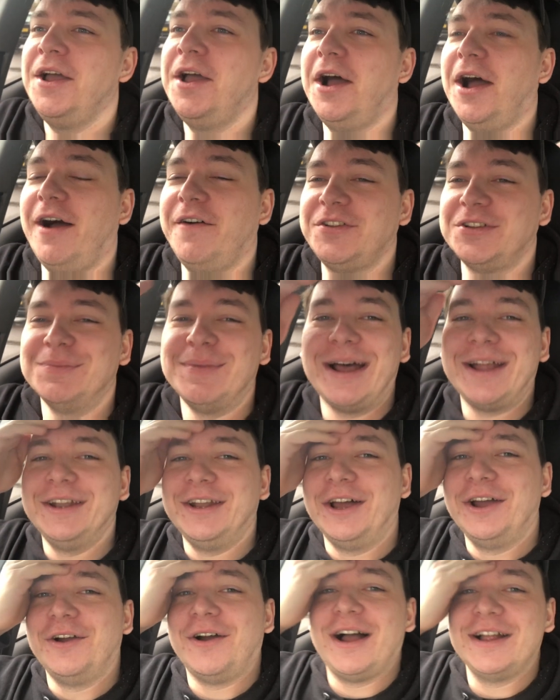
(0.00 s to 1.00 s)
After
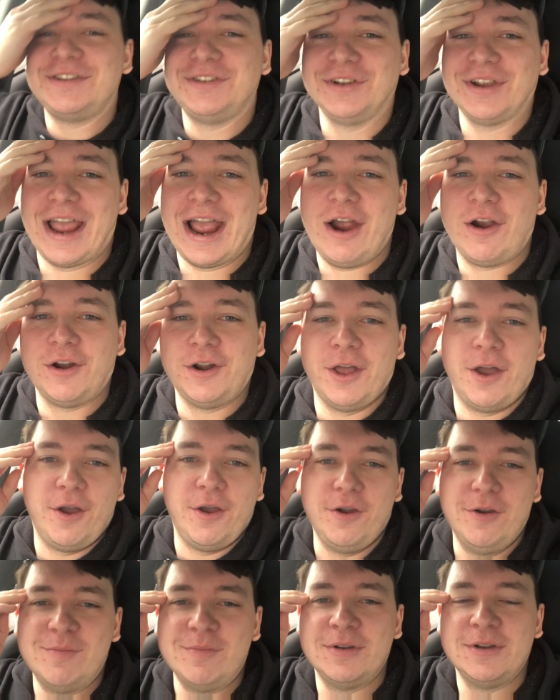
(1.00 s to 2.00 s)
Mando, I took Aaron
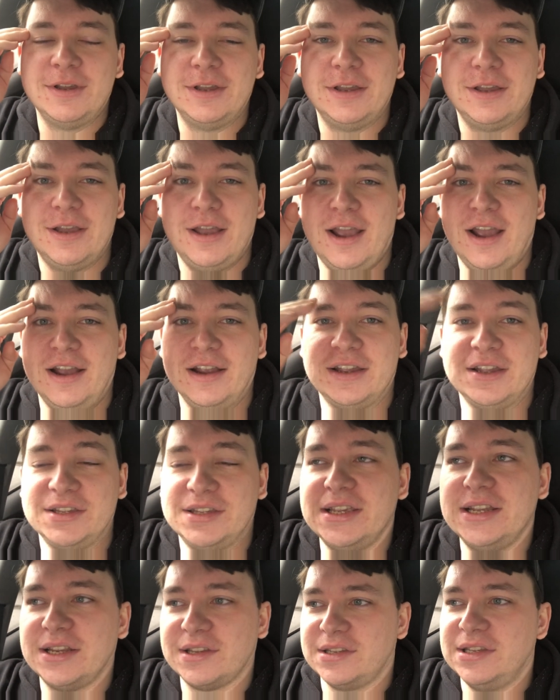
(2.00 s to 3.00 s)
home because
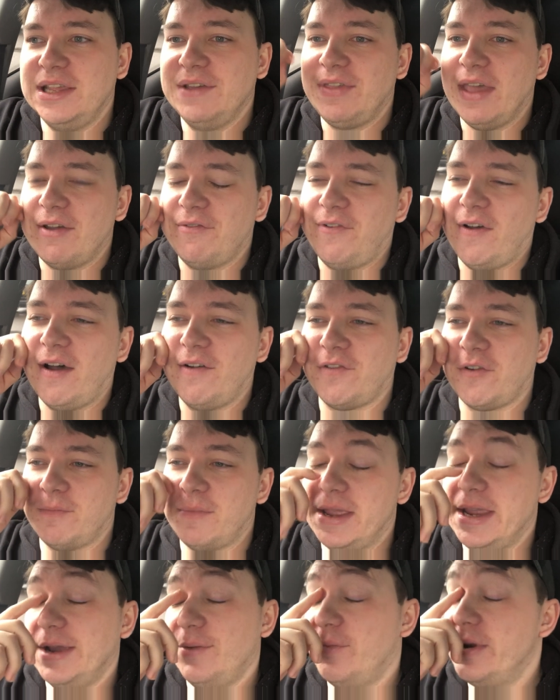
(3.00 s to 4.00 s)
he doesn't live that far from
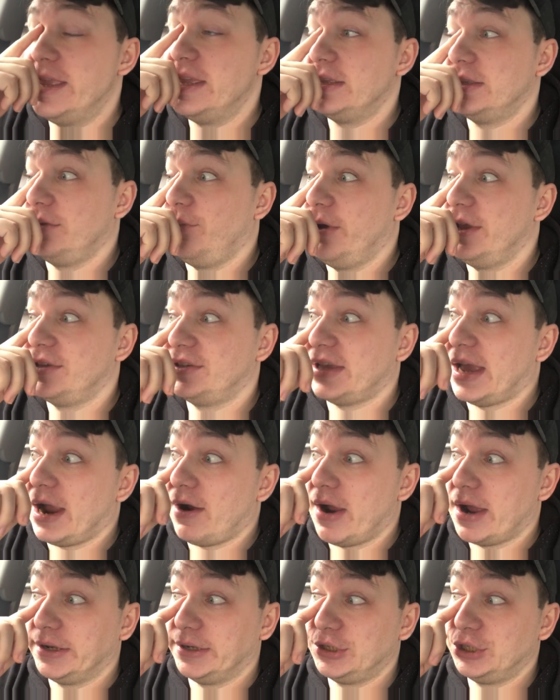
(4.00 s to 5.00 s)
me and we we sat
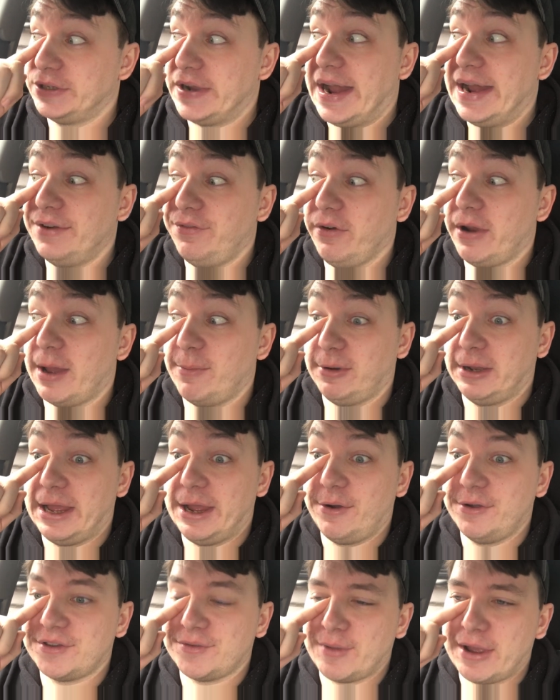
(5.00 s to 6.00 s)
around and chatted for a couple
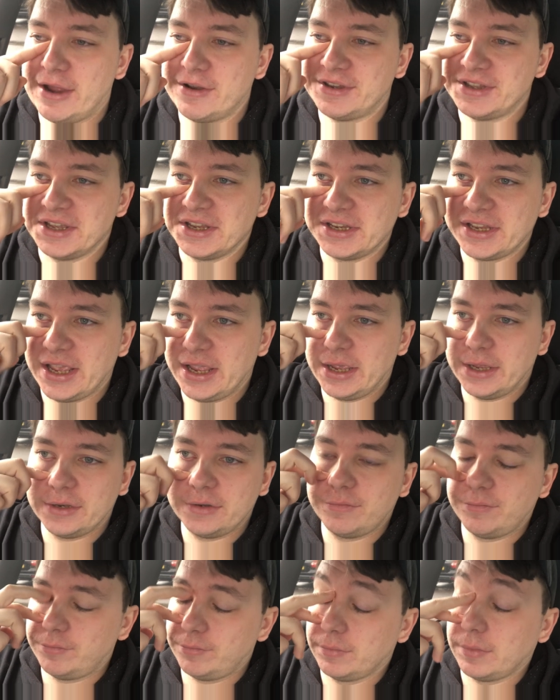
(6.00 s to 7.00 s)
hours about D&D
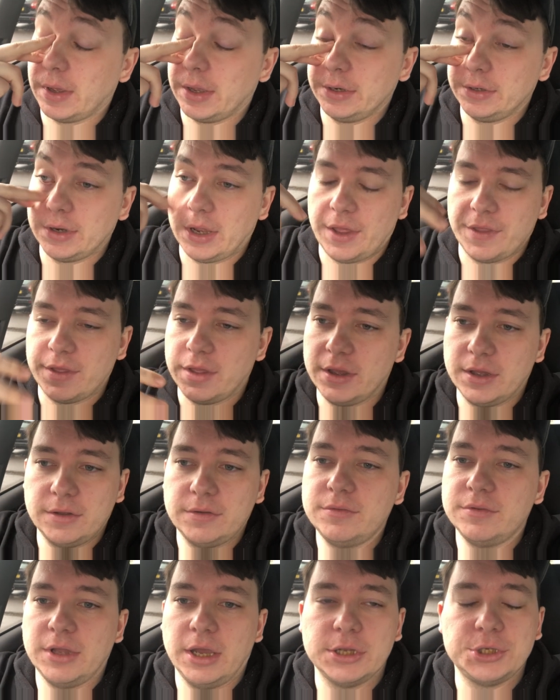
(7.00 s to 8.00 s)
and and other
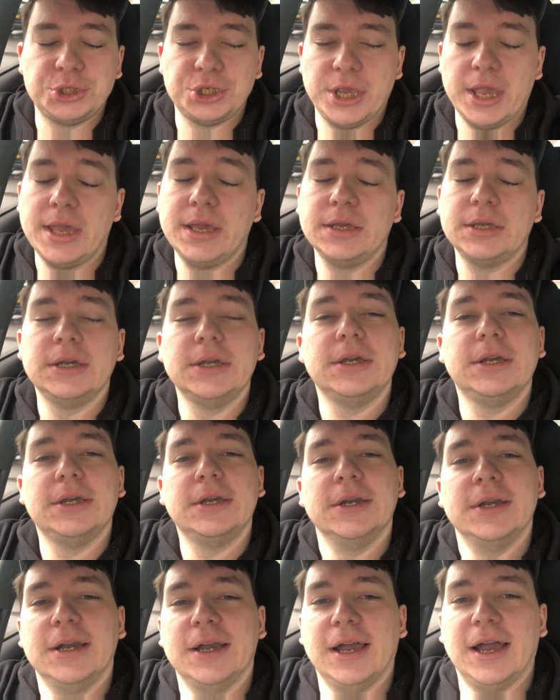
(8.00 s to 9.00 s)
nerd shit.
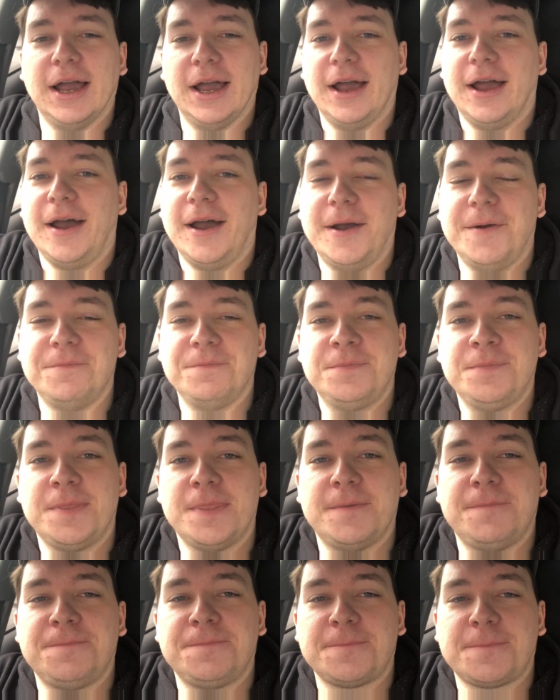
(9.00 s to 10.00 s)
Um,
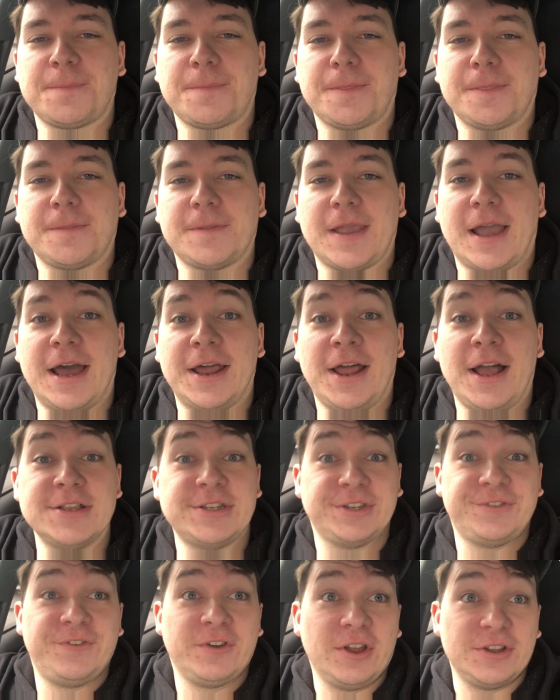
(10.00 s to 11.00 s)
and I
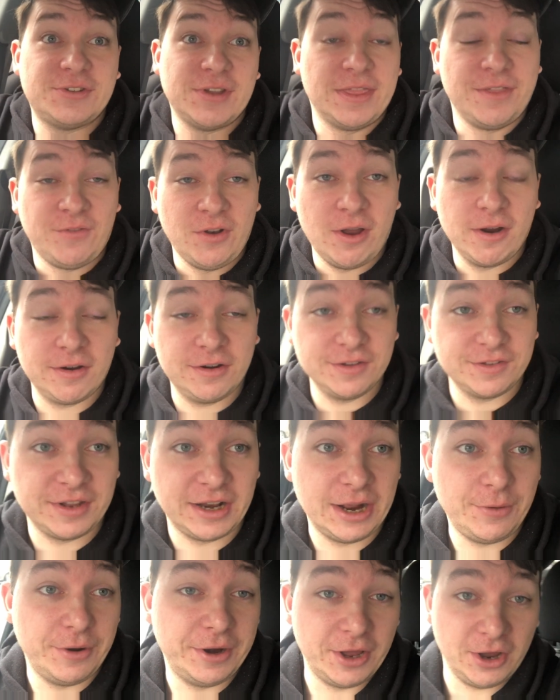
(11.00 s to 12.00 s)
just forgot to end the vlog because then
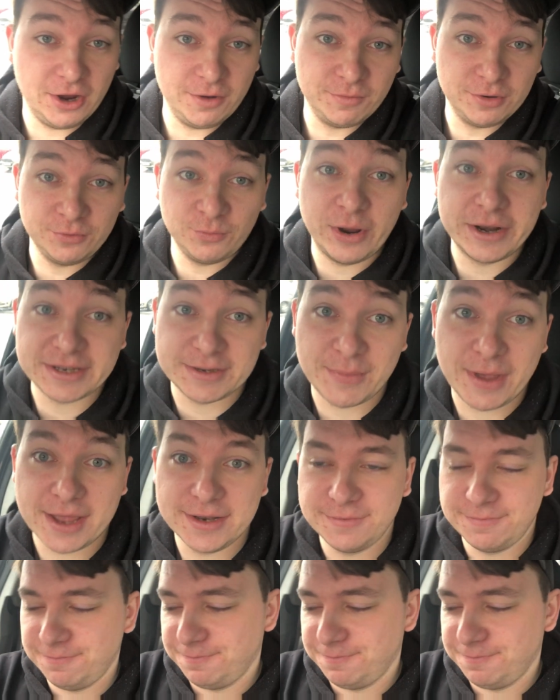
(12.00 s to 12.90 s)
I went home and went to bed.